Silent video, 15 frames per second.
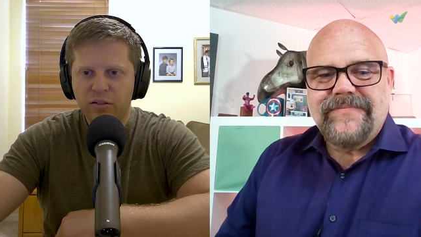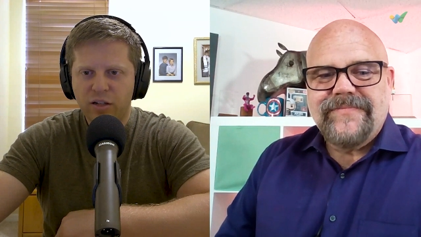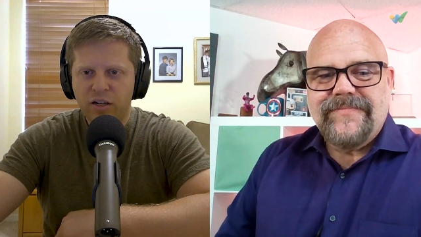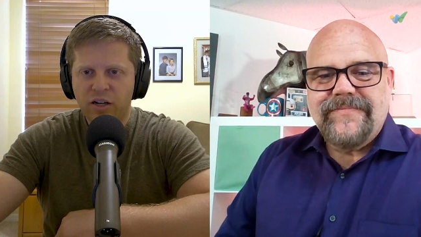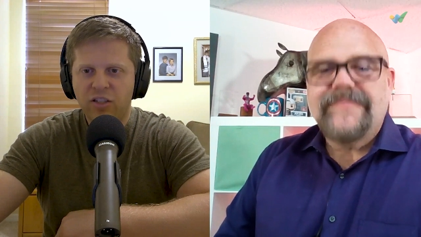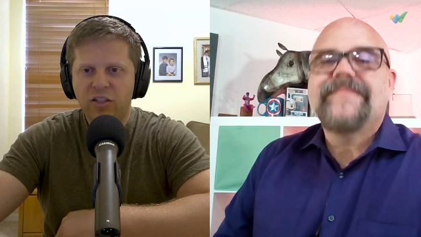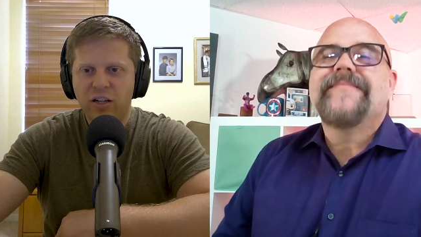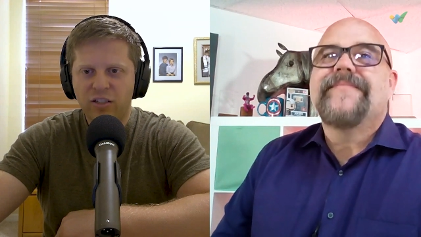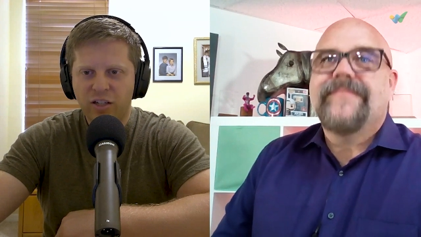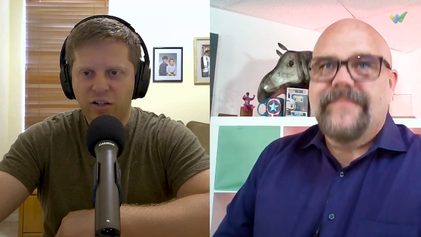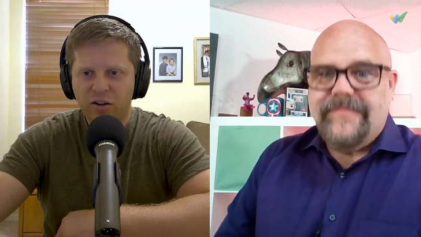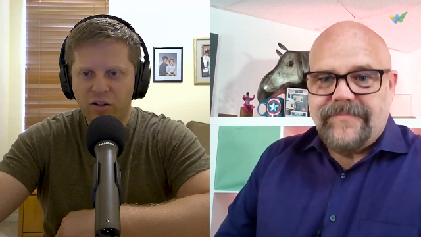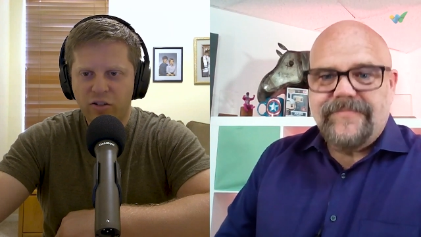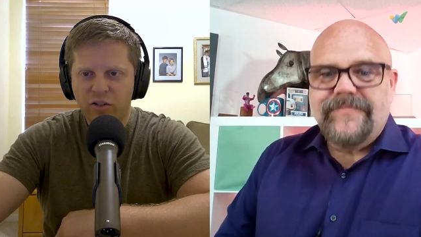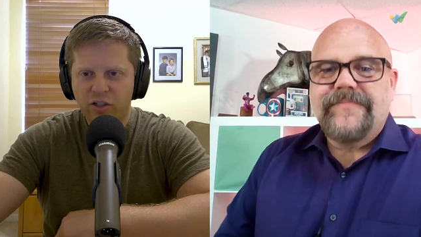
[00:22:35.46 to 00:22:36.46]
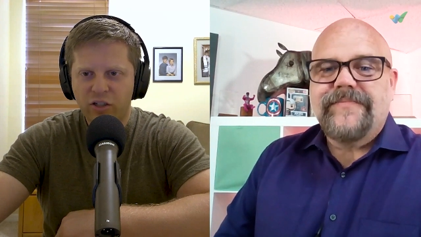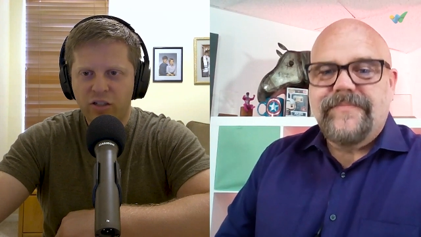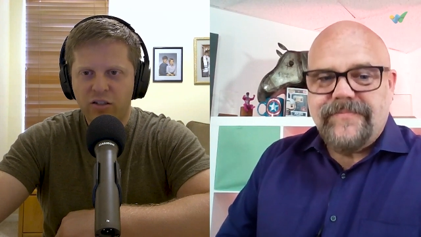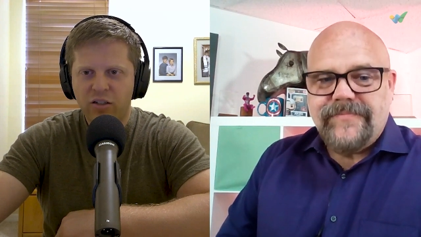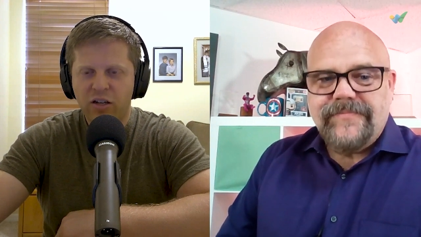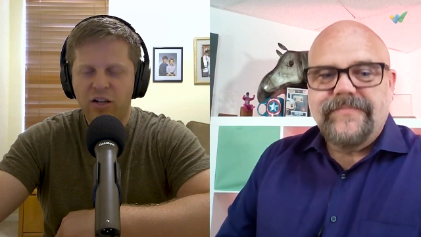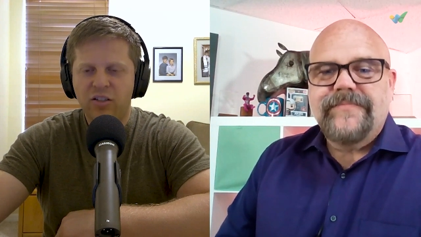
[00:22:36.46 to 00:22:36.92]
Speaker 1: and I studied
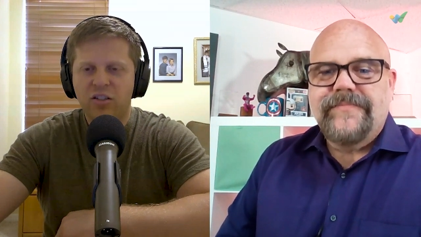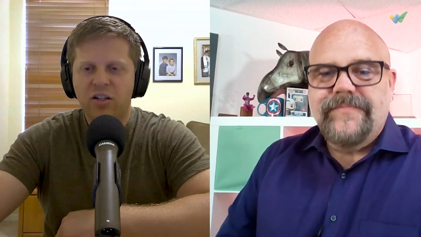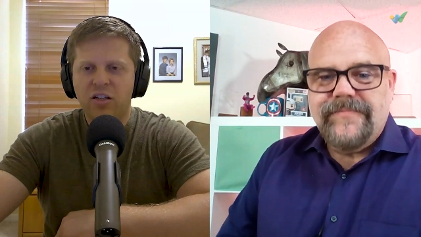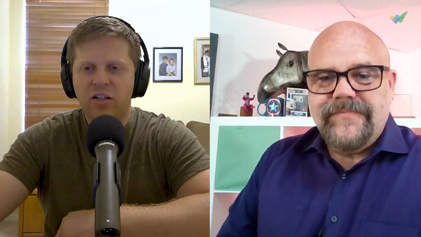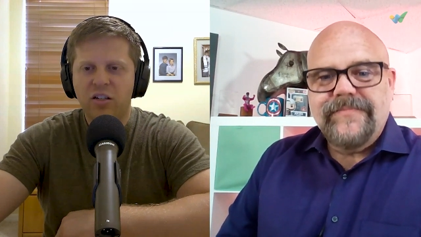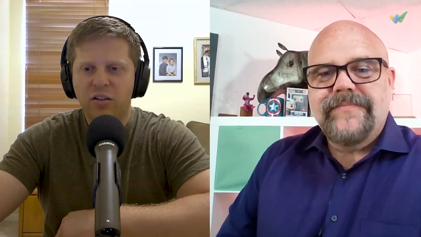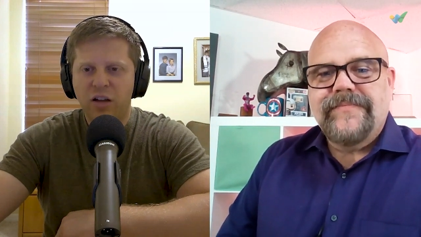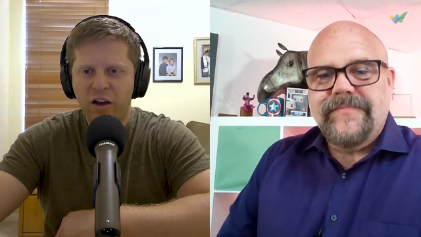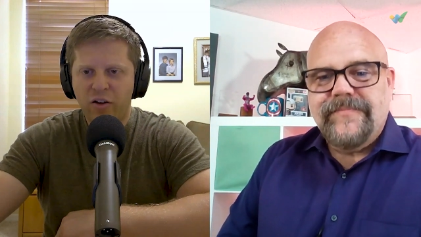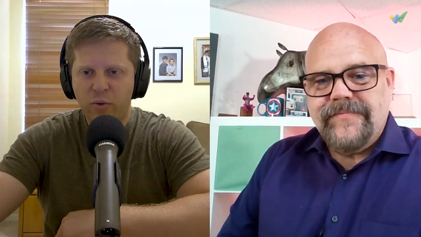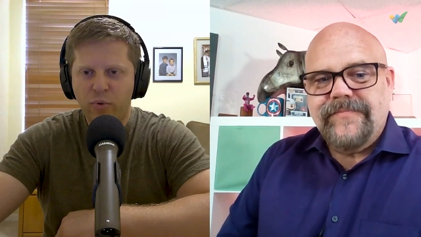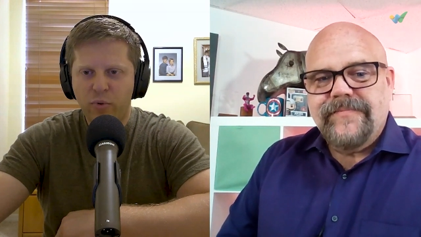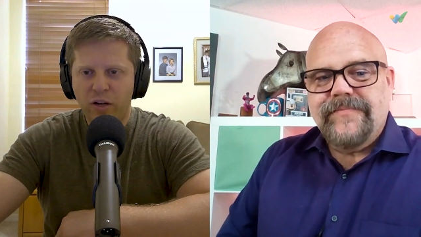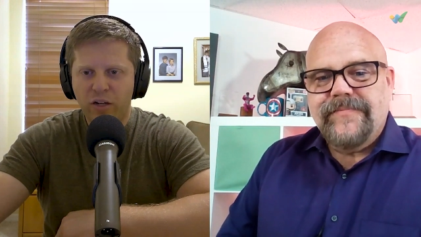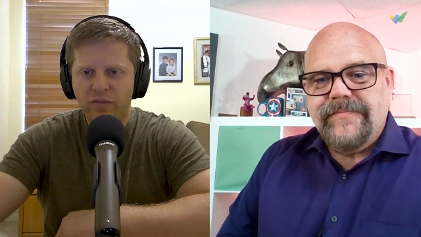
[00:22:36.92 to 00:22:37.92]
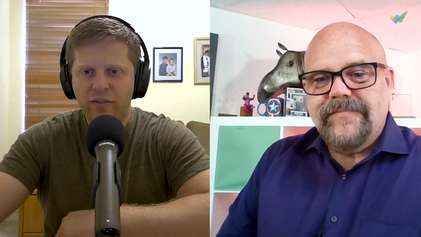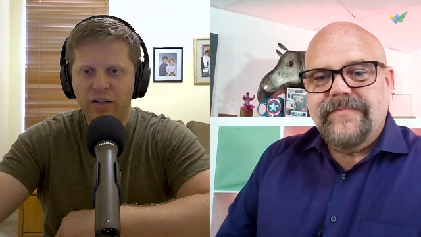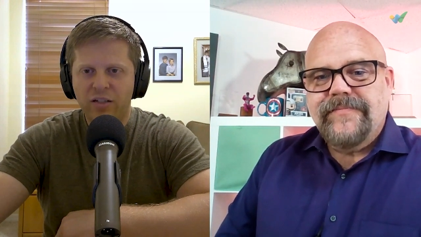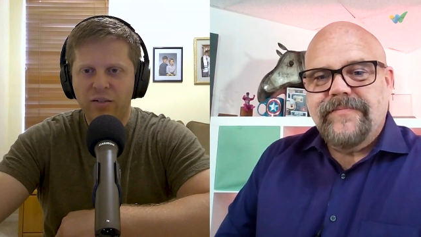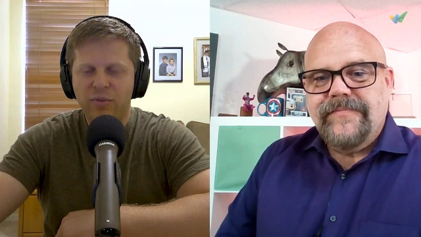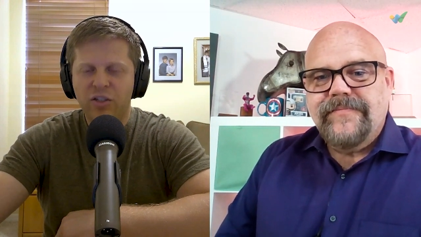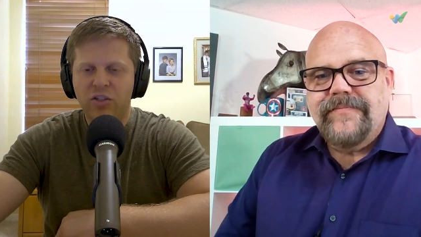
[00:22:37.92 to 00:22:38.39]
psychology and I studied how the brain
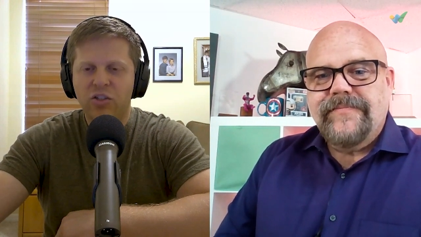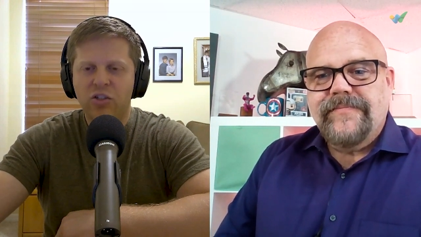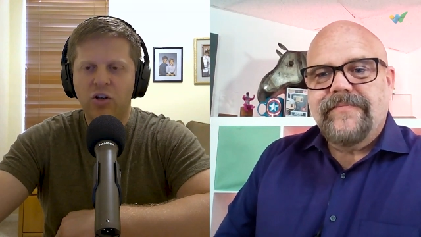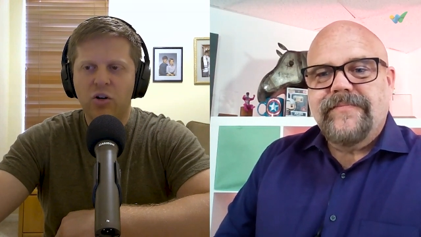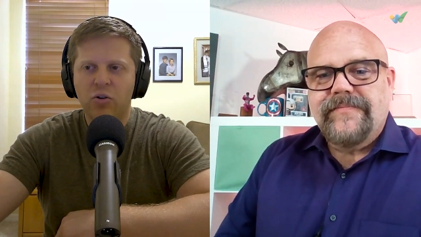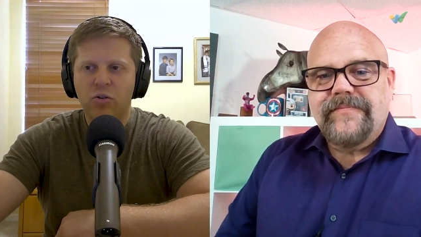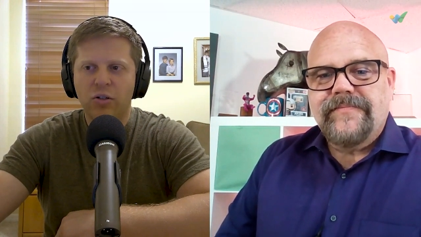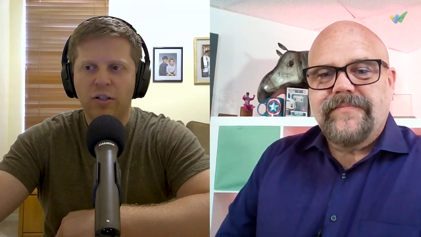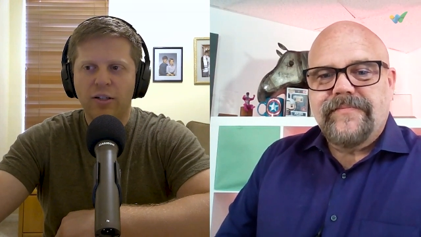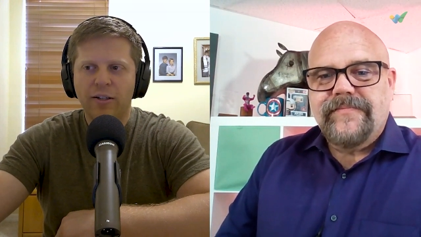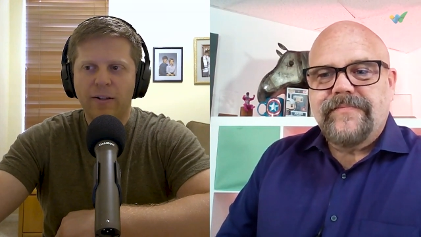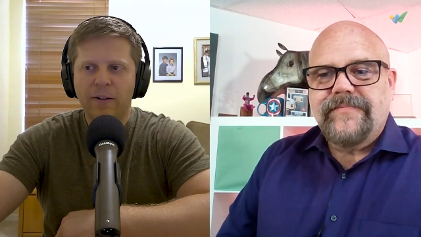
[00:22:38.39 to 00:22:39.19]
develops and so